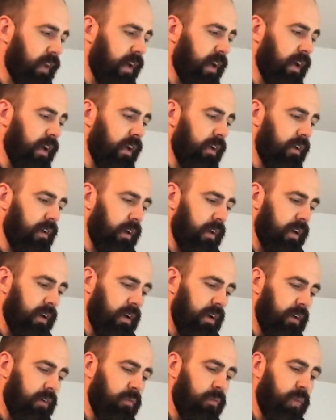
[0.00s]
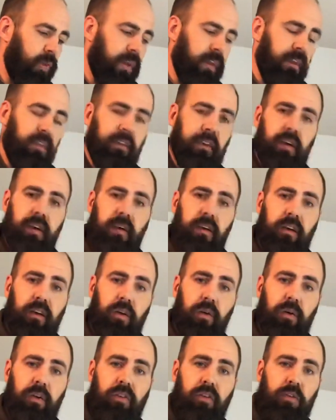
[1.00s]
I wanted to
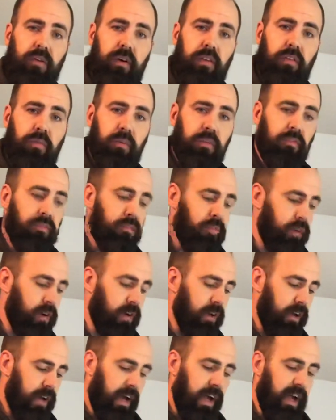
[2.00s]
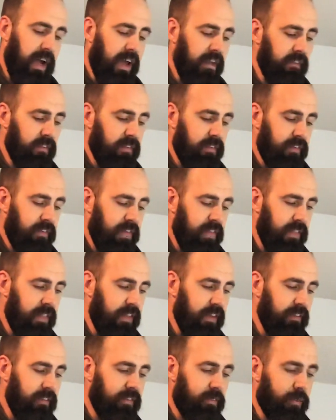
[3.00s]
go into a thrift store. I haven't seen
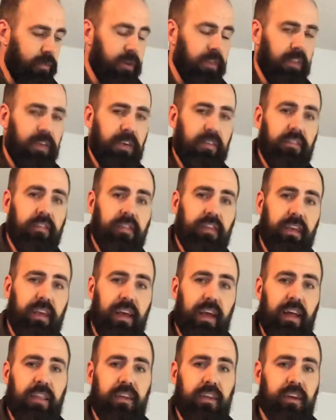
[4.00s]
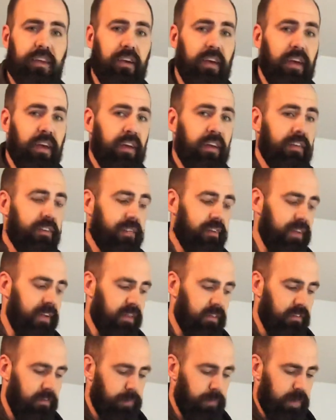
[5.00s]
this or this together
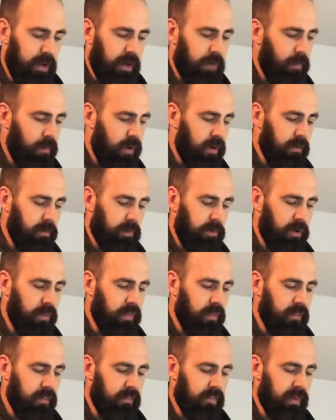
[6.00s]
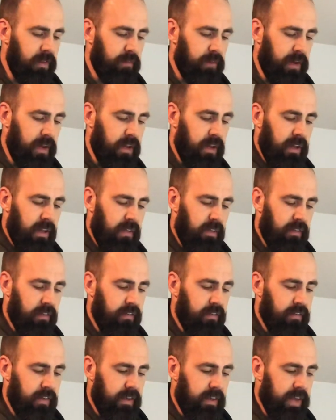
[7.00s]
since, but I bought them both on the same day. This
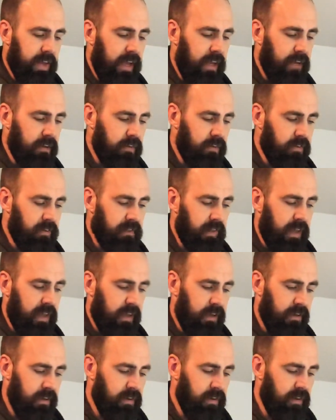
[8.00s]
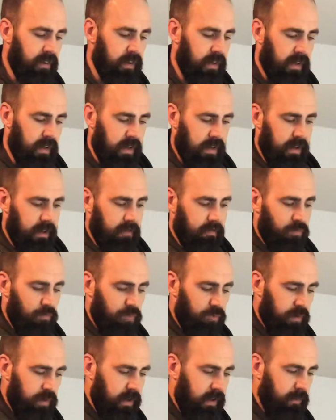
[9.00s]
is a candle stand. It's
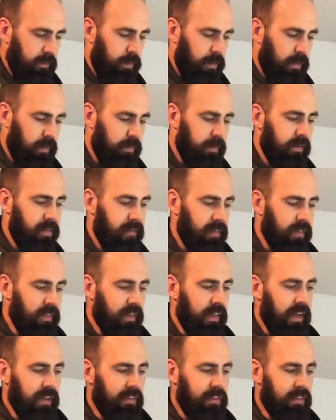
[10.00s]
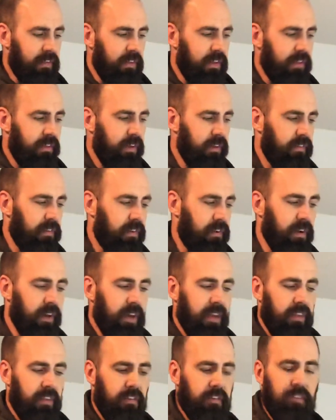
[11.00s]
really bulbous. Lots of details here.
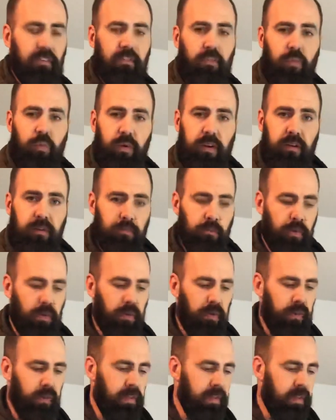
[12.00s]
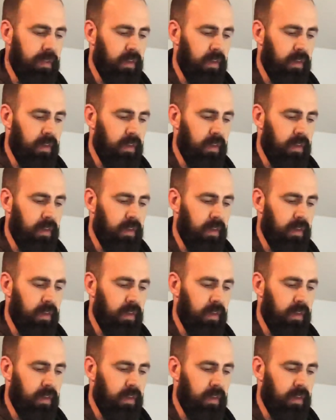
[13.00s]
This is a wooden bowl.